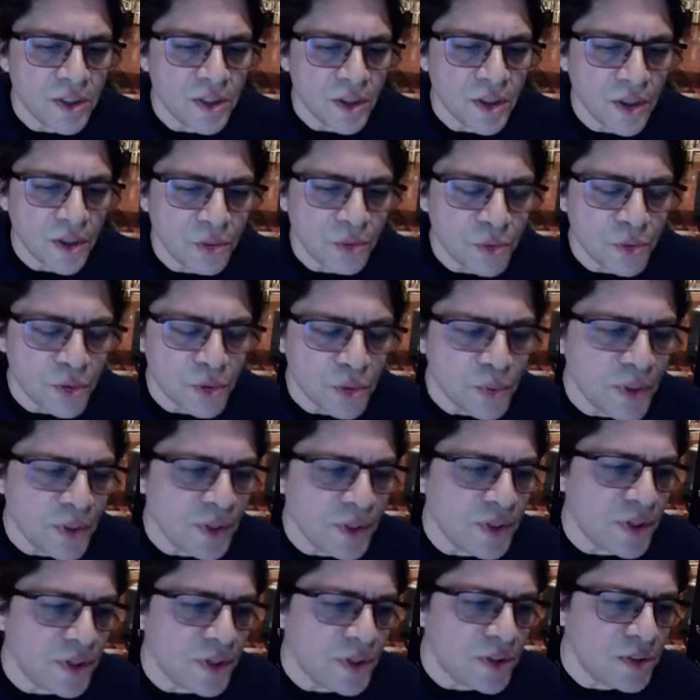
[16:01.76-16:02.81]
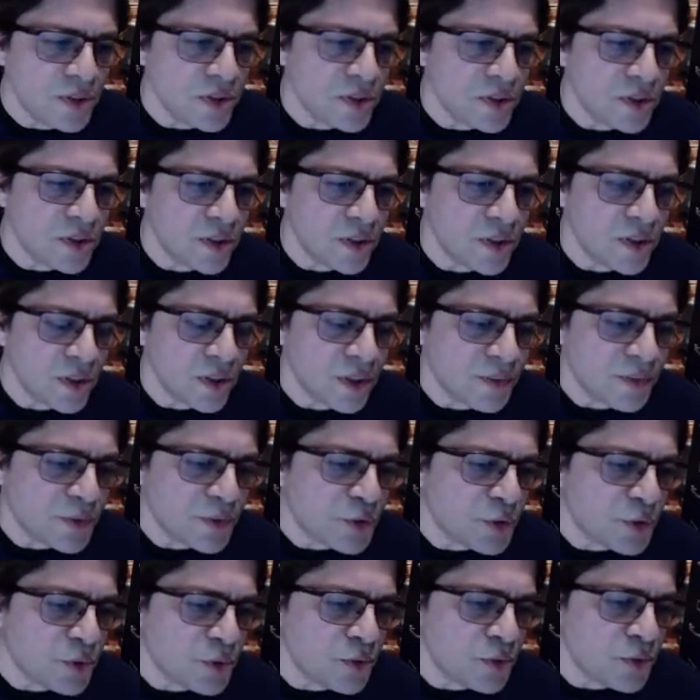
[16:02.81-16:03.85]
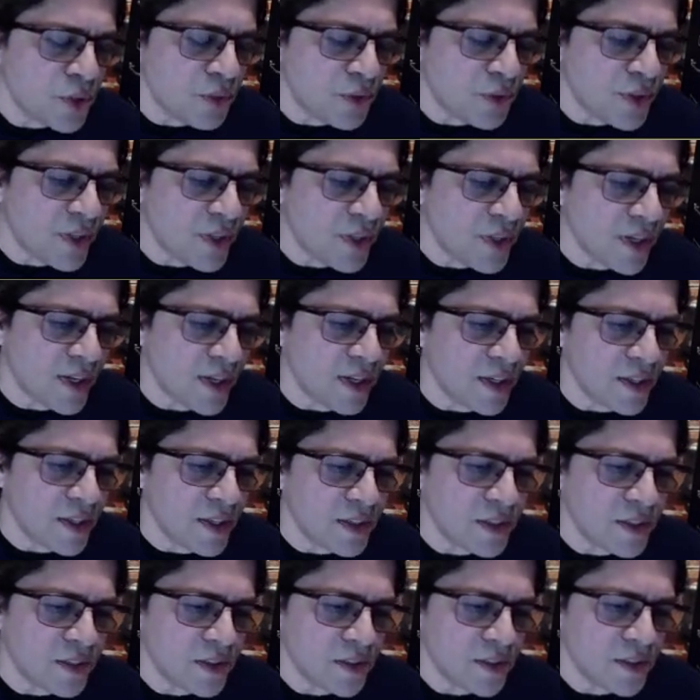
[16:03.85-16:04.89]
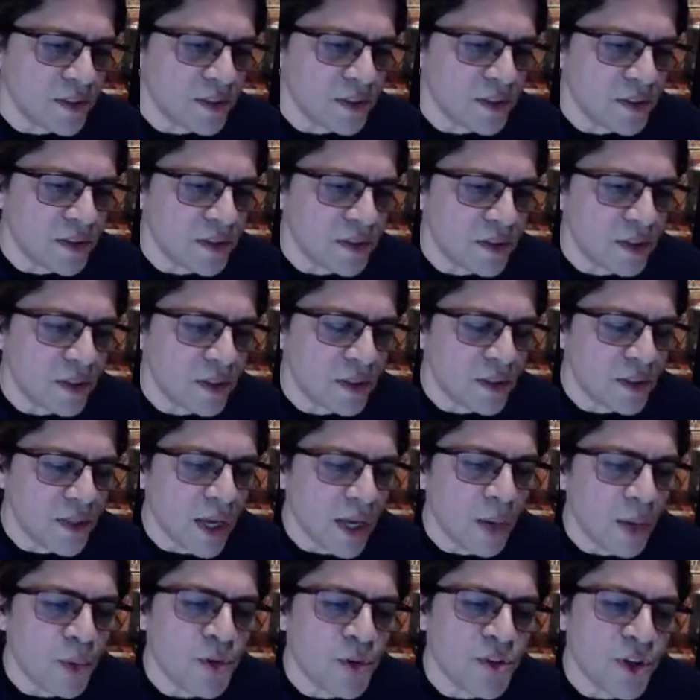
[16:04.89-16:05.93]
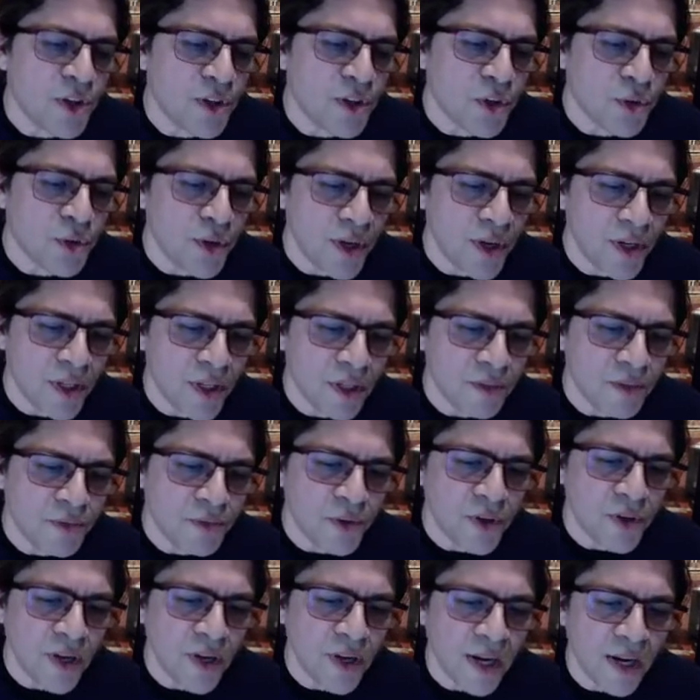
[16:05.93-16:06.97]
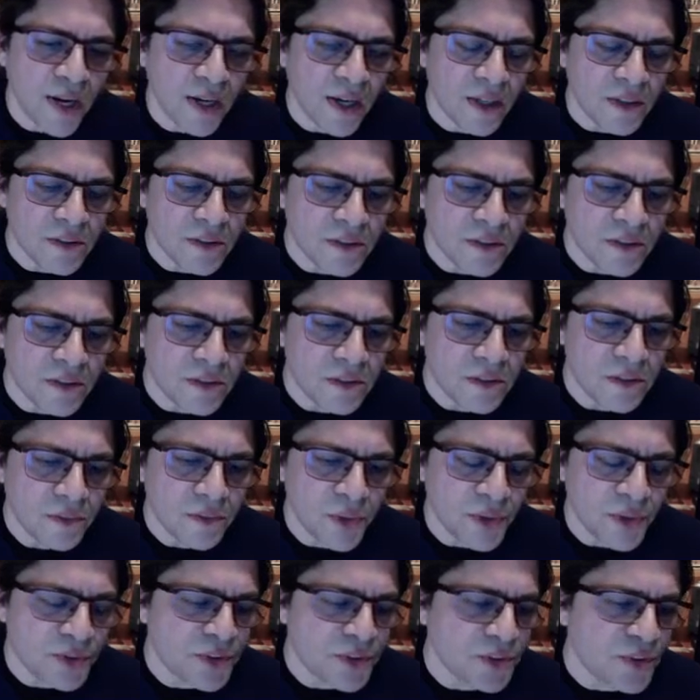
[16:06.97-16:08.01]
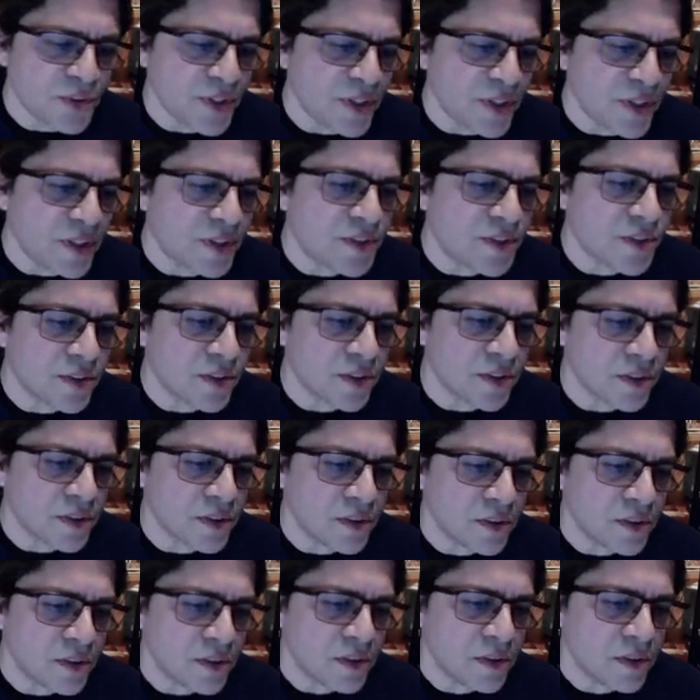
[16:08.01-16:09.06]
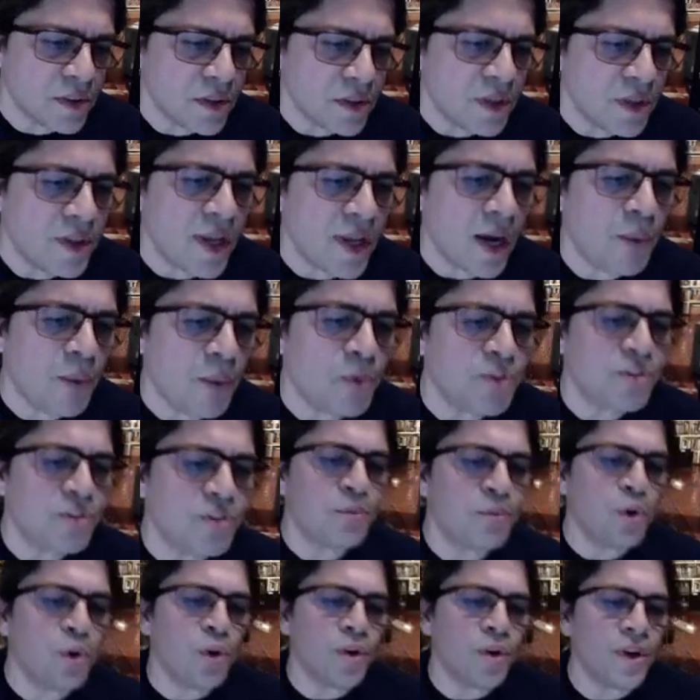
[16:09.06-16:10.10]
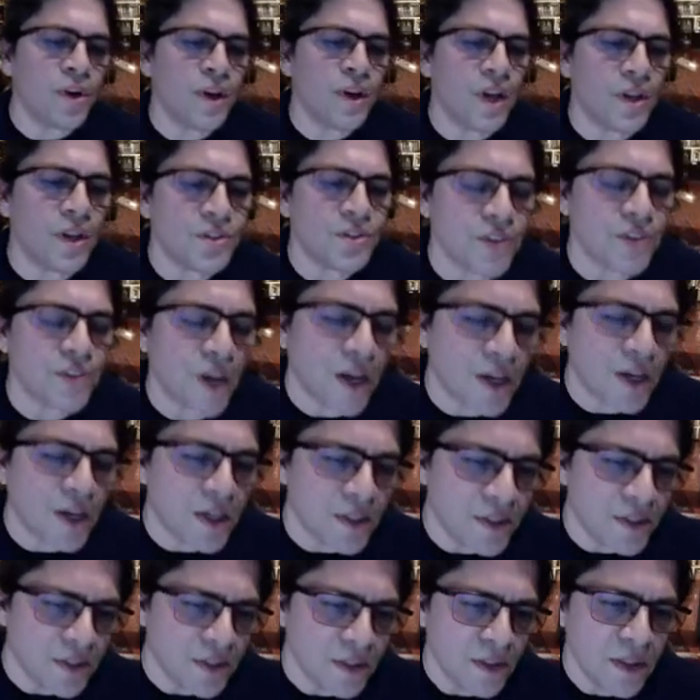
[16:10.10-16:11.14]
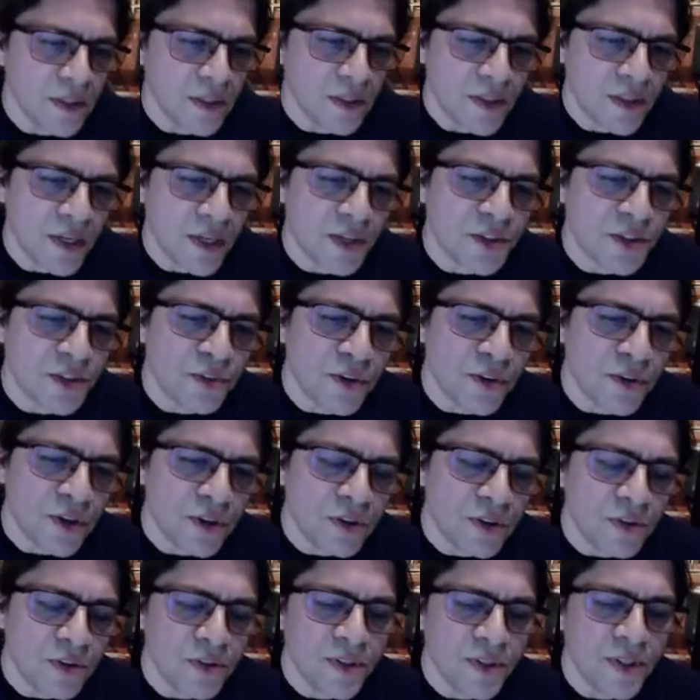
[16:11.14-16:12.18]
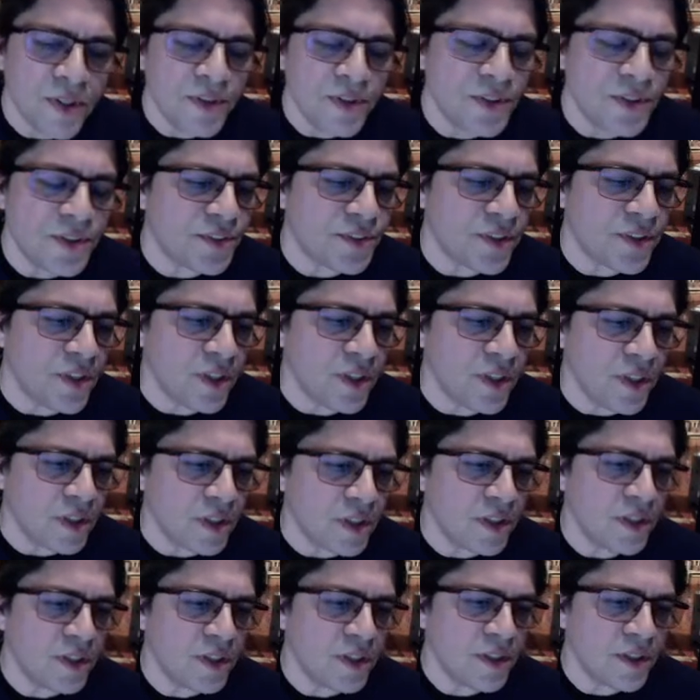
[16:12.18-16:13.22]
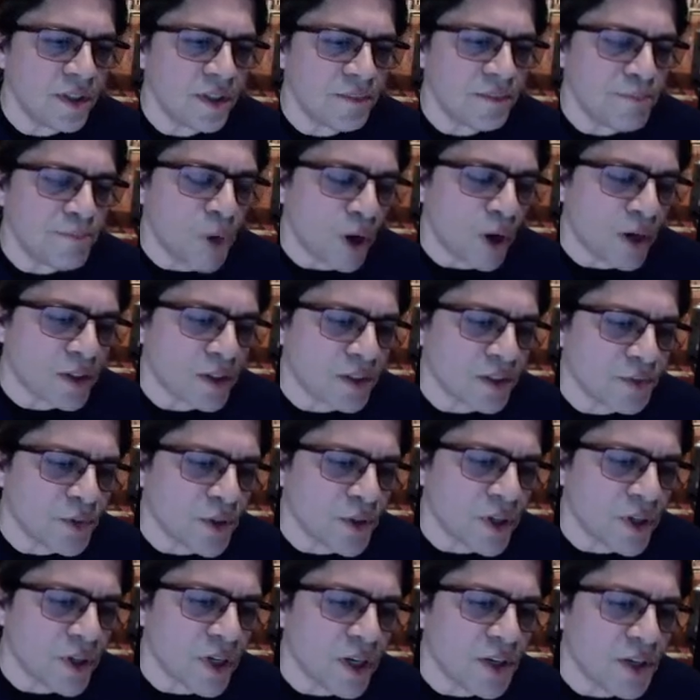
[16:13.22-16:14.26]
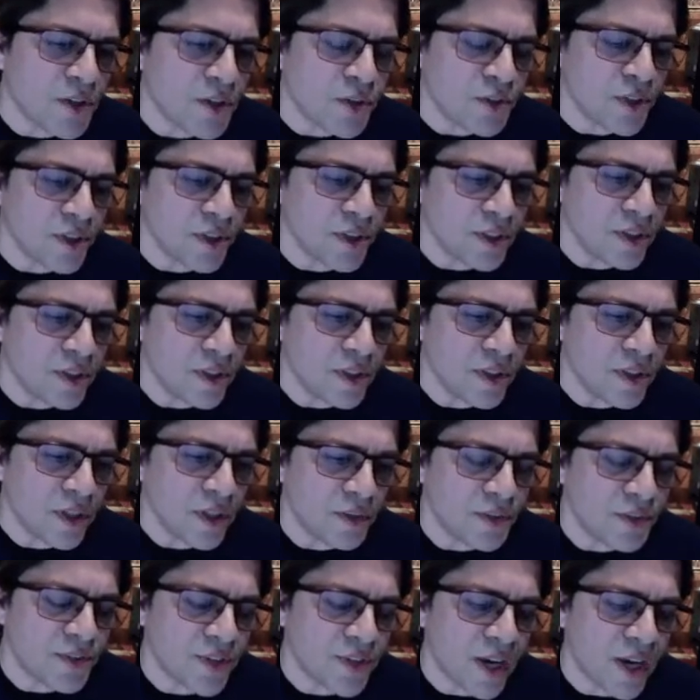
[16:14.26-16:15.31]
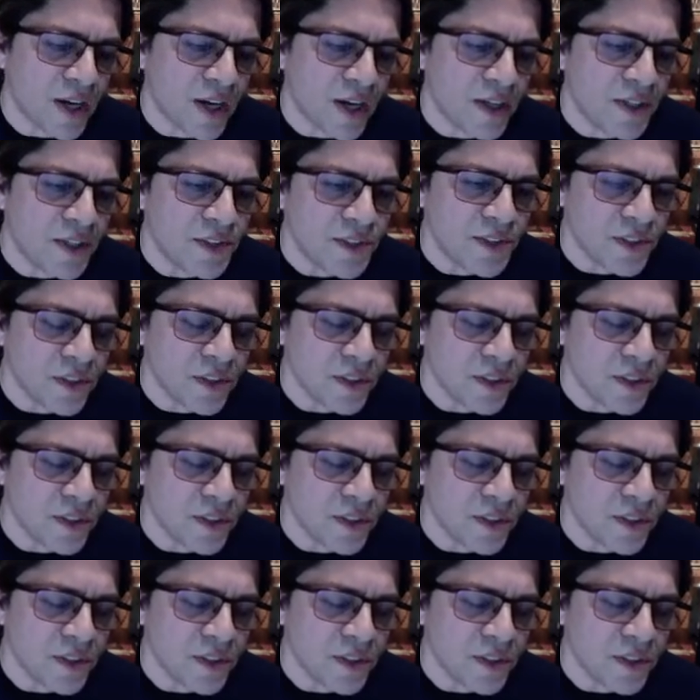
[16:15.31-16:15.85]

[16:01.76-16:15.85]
through the window of two every day. That was our training for now with the screens. And that was the broken outside that has grown in the sea, marked for a country of signs.